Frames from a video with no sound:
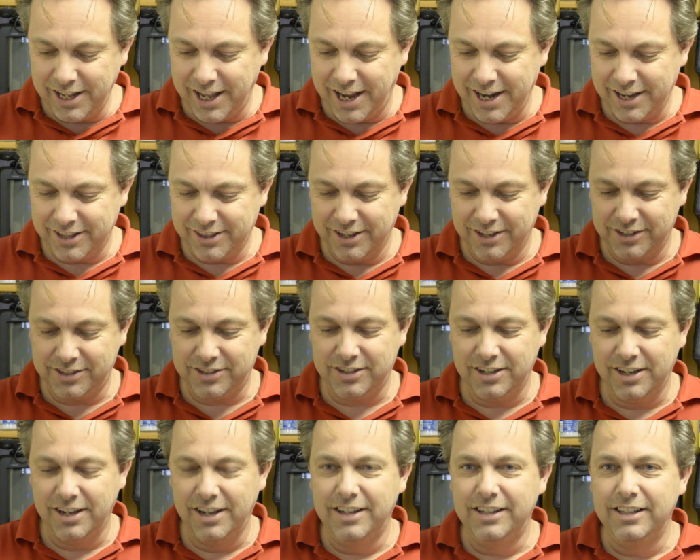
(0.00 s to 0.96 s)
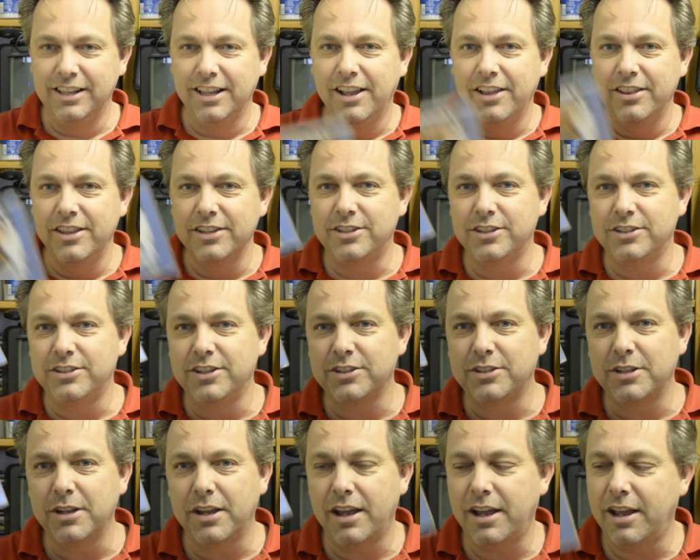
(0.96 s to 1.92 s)
like this. This is
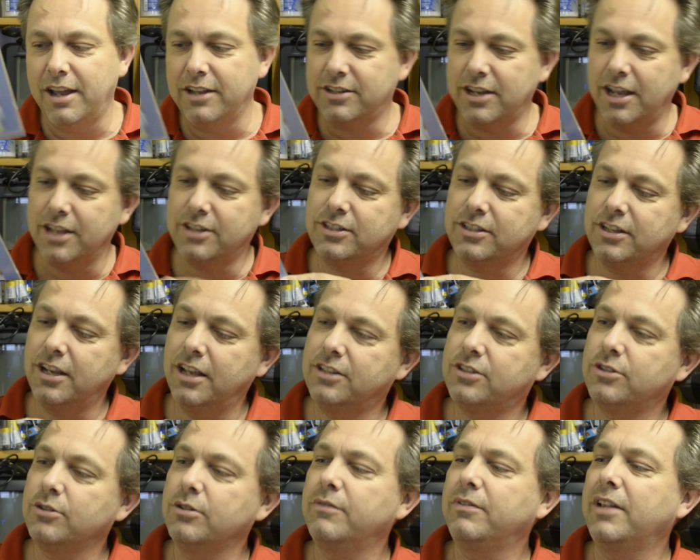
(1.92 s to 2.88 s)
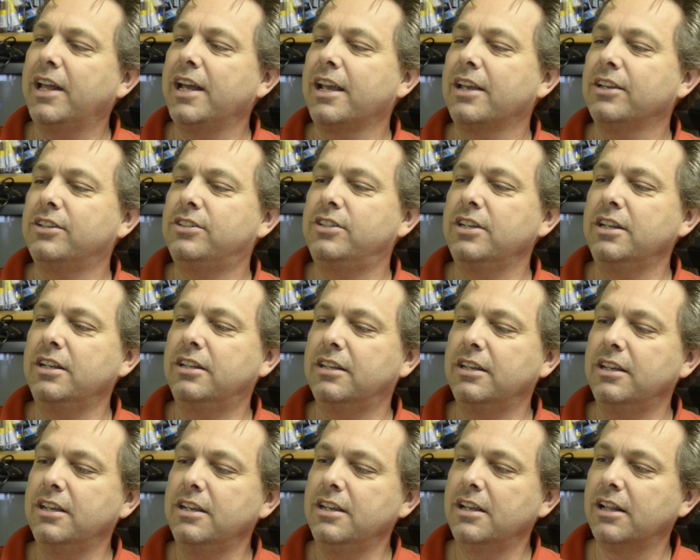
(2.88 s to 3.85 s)
just it's sort of like a
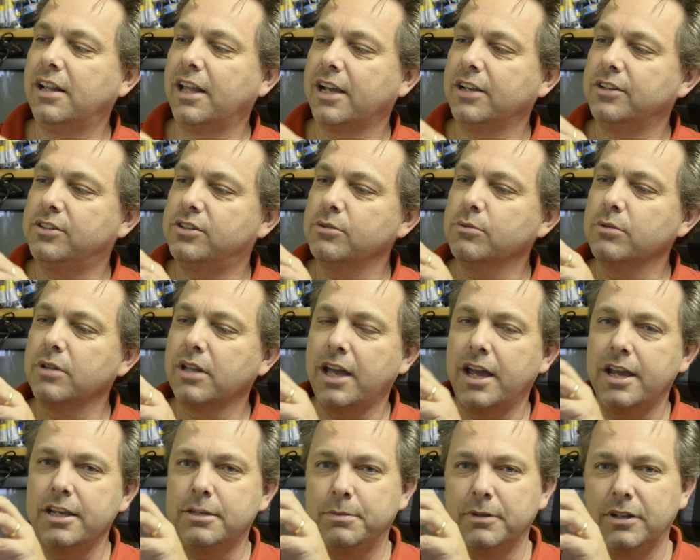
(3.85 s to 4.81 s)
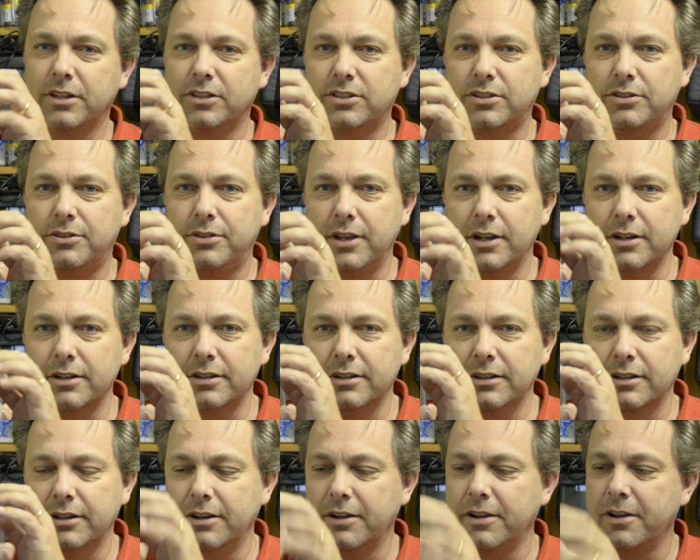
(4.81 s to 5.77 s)
CD, like a jewel case, but it's thinner.